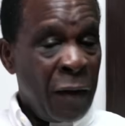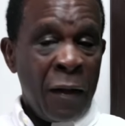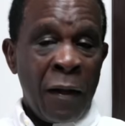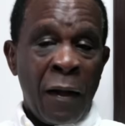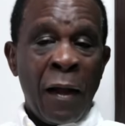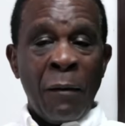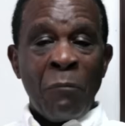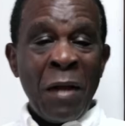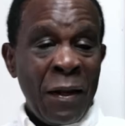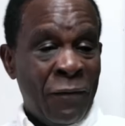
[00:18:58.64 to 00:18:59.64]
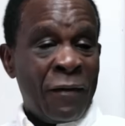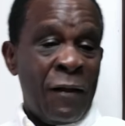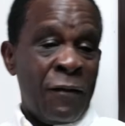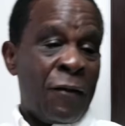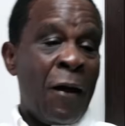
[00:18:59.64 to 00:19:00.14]
and a minister
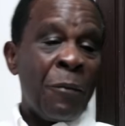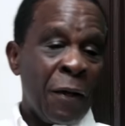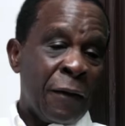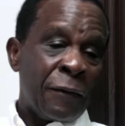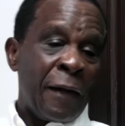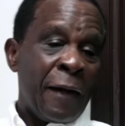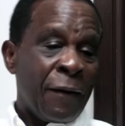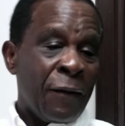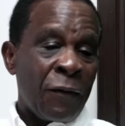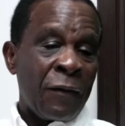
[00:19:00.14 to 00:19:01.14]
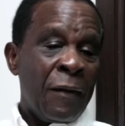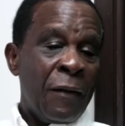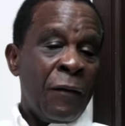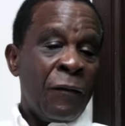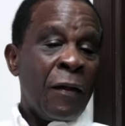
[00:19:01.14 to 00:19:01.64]
is coming and telling us
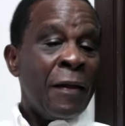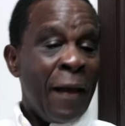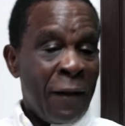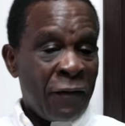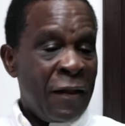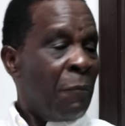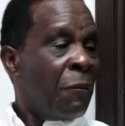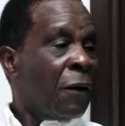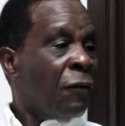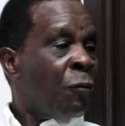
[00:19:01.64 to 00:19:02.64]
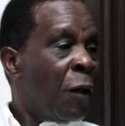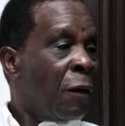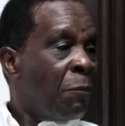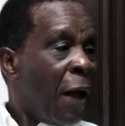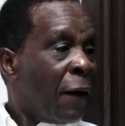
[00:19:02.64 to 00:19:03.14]
that yes, their money is being
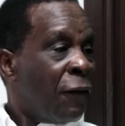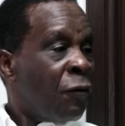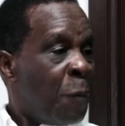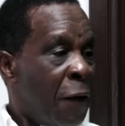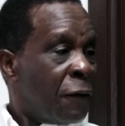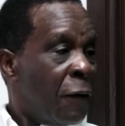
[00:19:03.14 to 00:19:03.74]
badly spent and